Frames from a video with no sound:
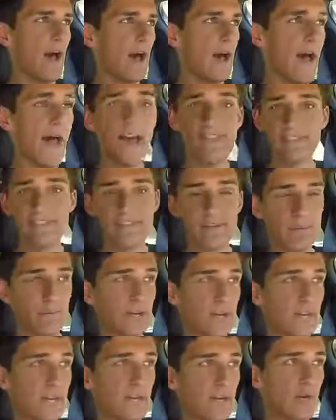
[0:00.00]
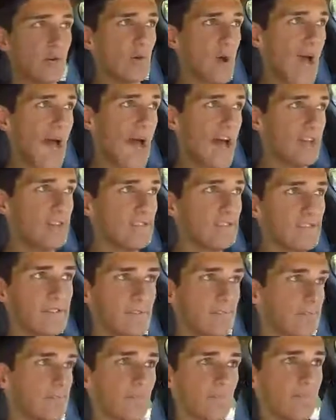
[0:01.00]
as somebody who
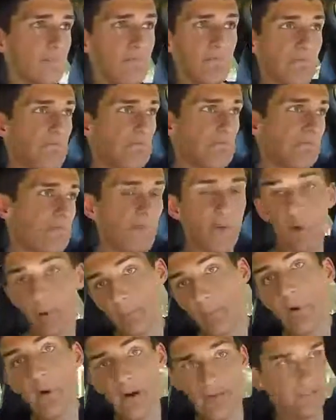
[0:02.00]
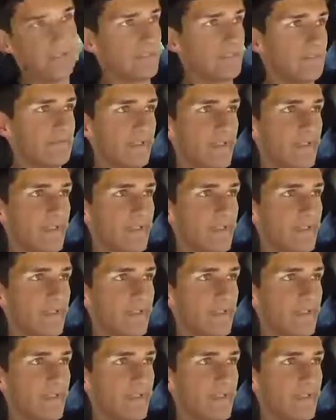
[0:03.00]
has 4 points.